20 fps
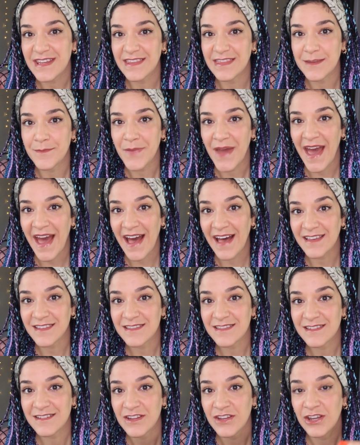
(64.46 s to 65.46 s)
in the
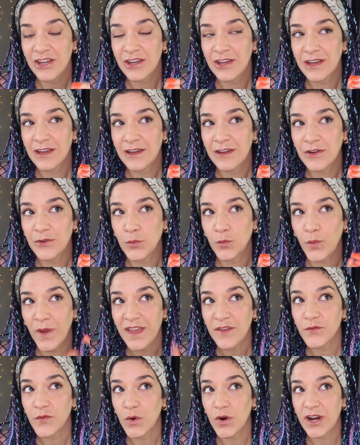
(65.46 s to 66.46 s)
past,
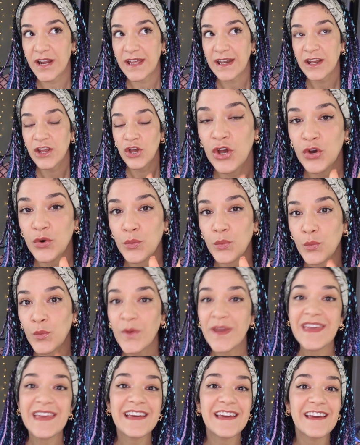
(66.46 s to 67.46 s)
wait for it,
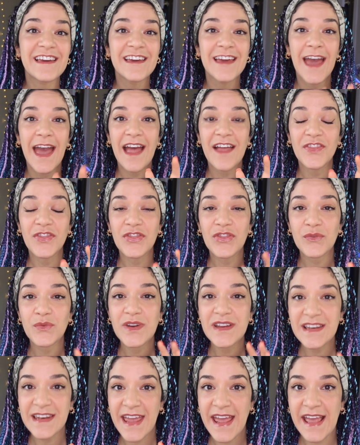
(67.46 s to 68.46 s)
week and
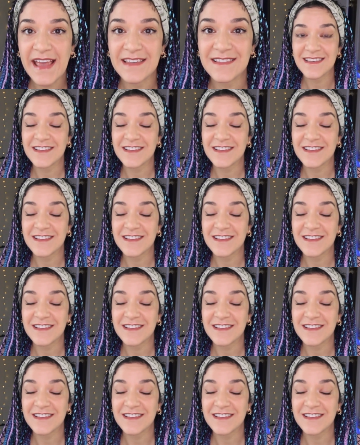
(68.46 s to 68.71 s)
3 days.